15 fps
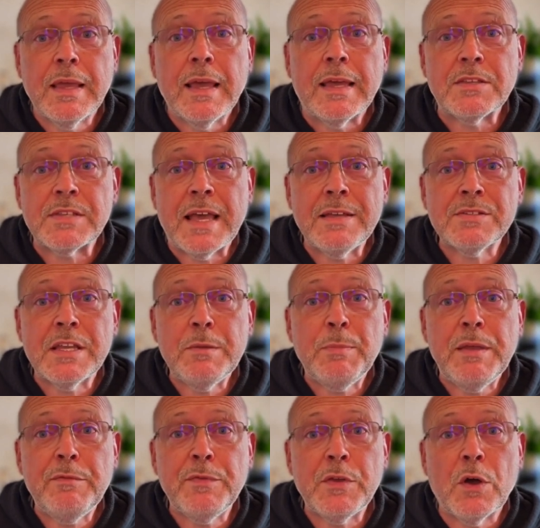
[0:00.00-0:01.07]
It's
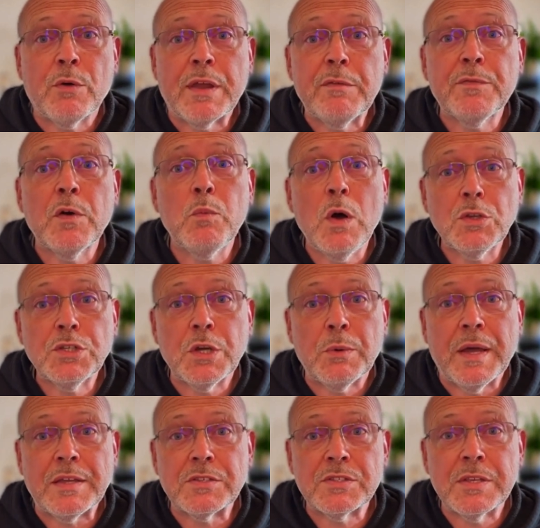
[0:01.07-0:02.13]
SAP Fiori for
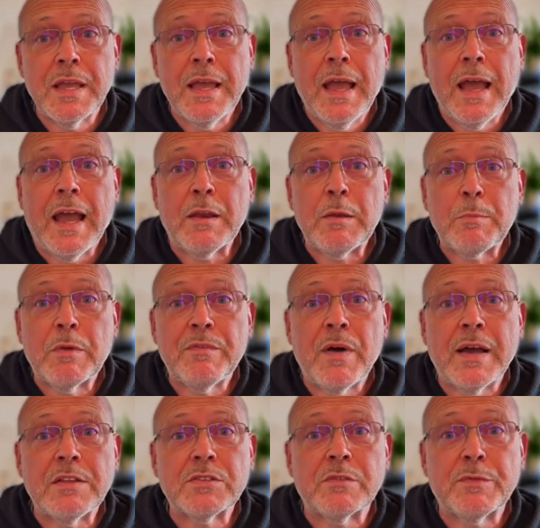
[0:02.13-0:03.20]
watchOS, and it
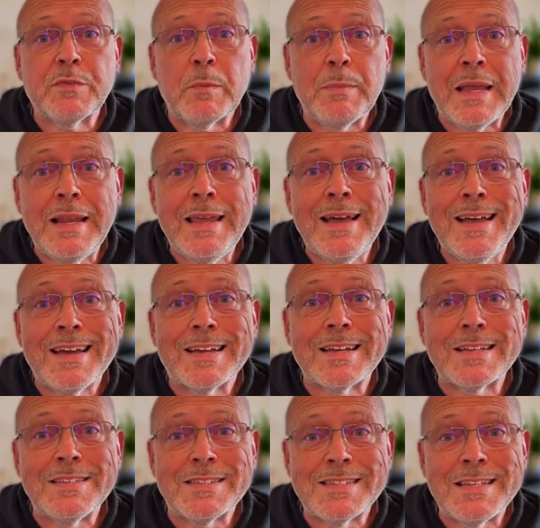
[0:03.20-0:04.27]
provides a familiar,
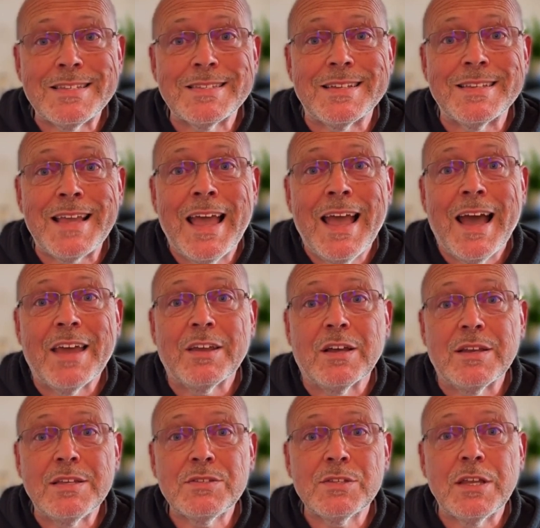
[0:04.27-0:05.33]
consistent, and
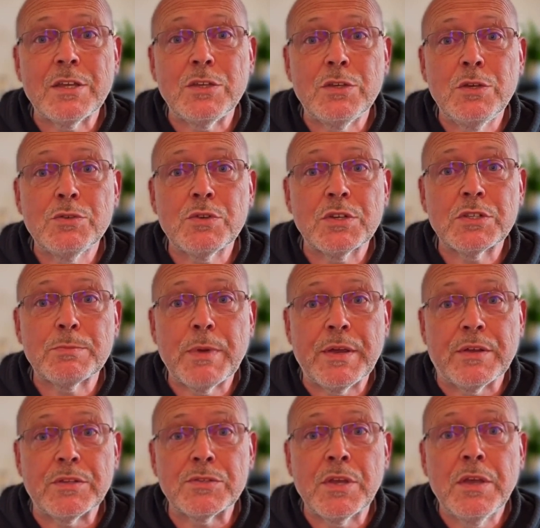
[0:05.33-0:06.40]
holistic user
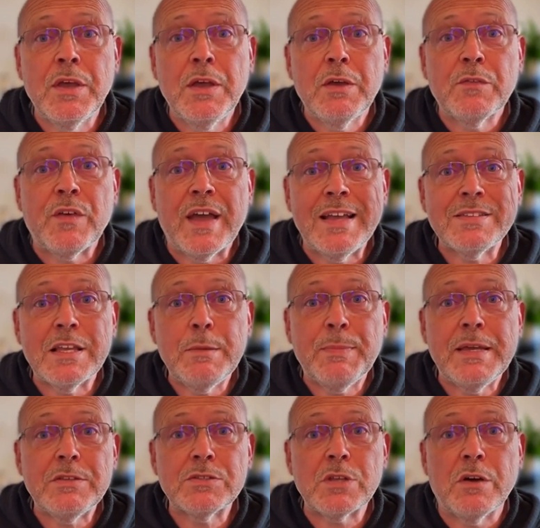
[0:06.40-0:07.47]
experience for
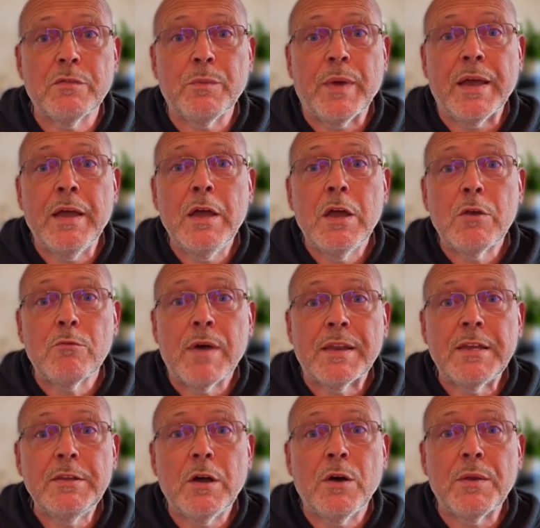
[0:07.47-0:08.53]
SAP software
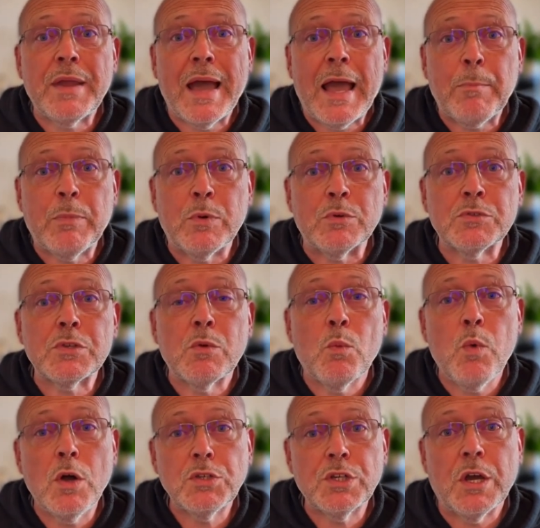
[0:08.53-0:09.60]
running on Apple's
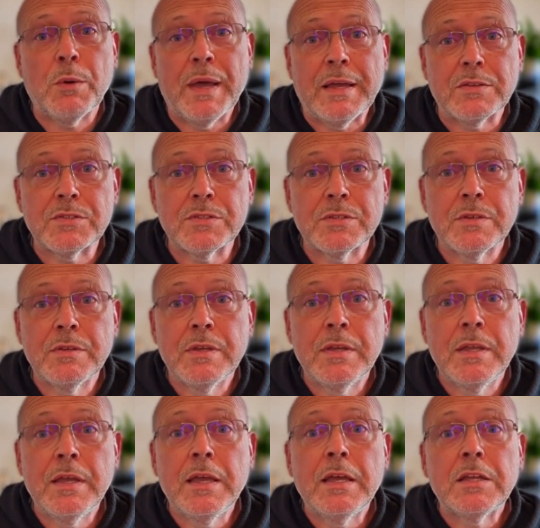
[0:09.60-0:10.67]
watchOS.
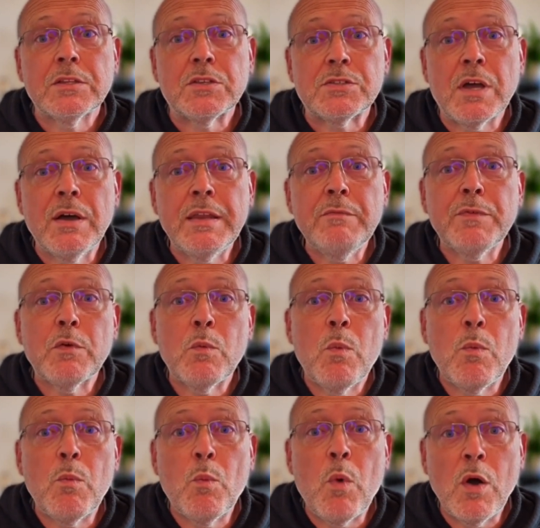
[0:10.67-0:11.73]
Designing for
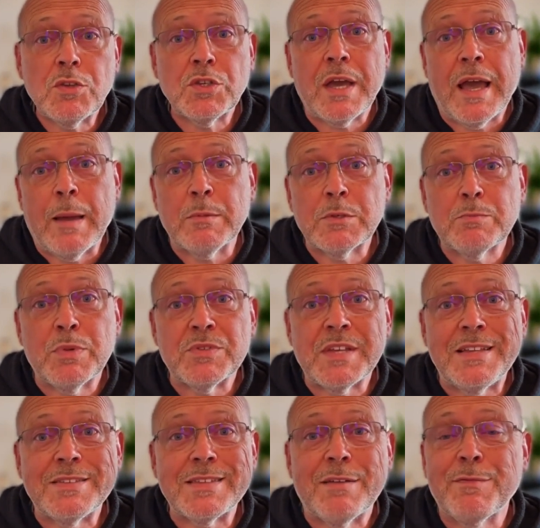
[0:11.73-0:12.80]
watch apps
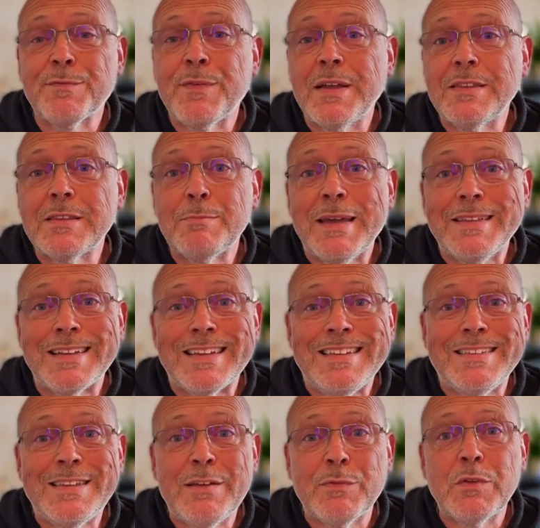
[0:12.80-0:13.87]
presents a fundamentally
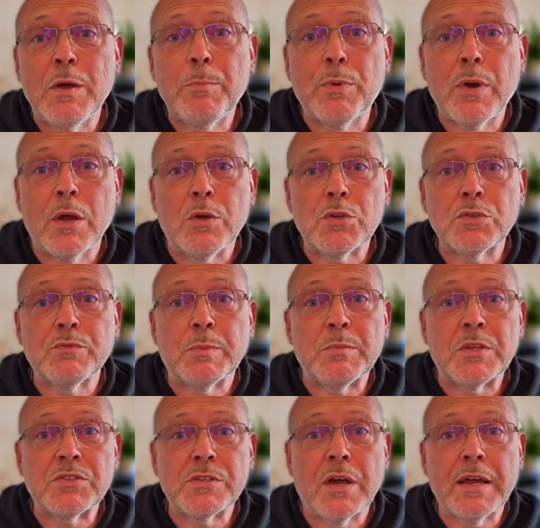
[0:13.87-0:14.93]
different approach from
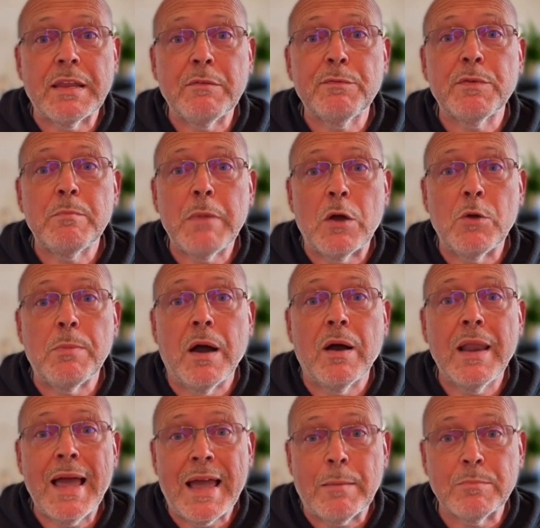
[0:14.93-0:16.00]
designing for mobile
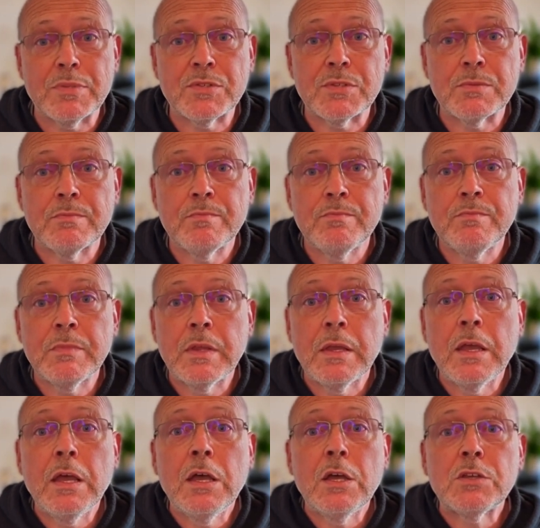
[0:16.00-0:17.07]
apps.
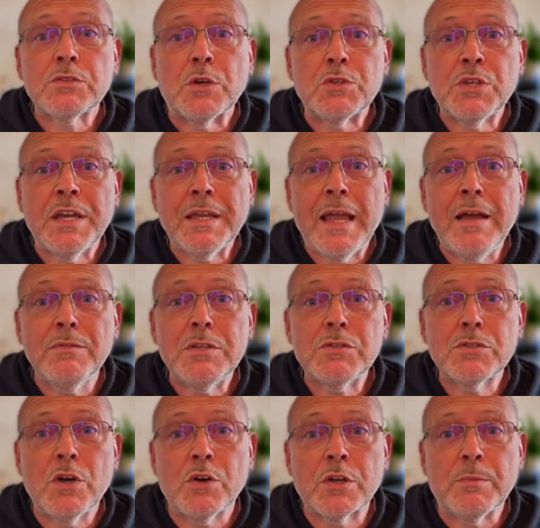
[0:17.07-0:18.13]
So check out this
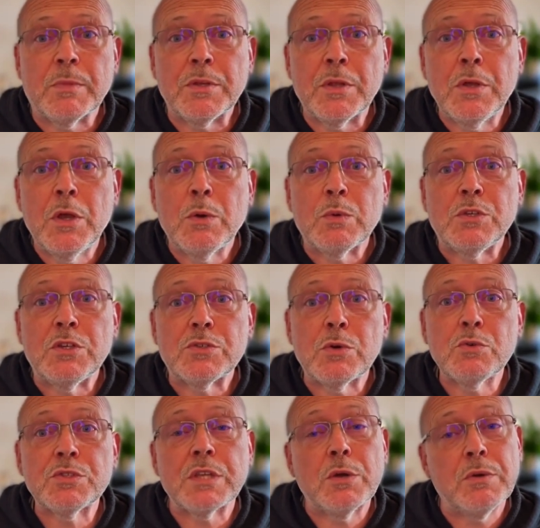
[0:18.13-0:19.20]
document, which is
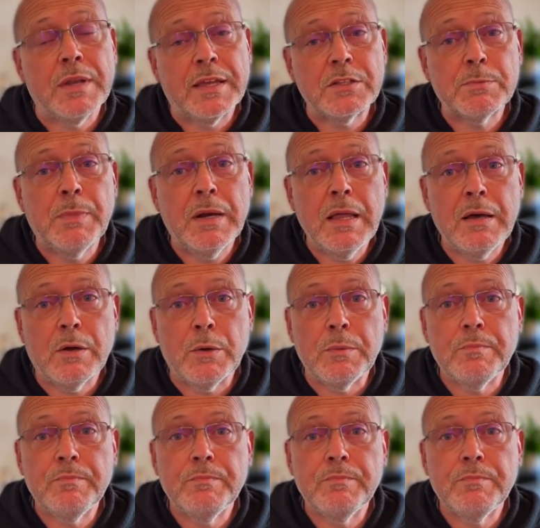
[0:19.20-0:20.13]
also linked below.